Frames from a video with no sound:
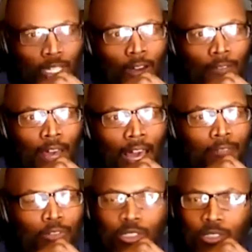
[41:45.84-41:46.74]
to
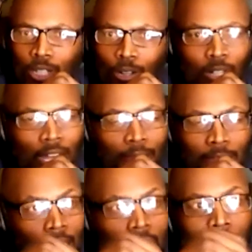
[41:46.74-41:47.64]
myself.
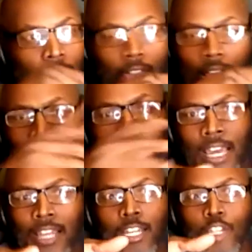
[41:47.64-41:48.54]

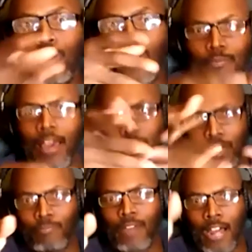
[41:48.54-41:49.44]
Anything that you can
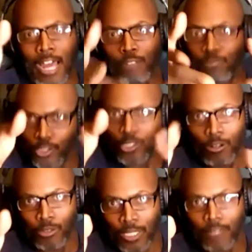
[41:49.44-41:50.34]
imagine about how to
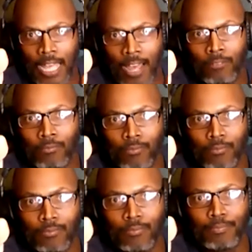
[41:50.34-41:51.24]
put your own self
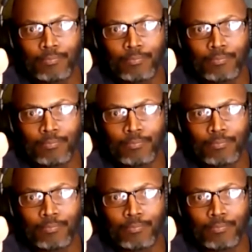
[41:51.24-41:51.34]
down.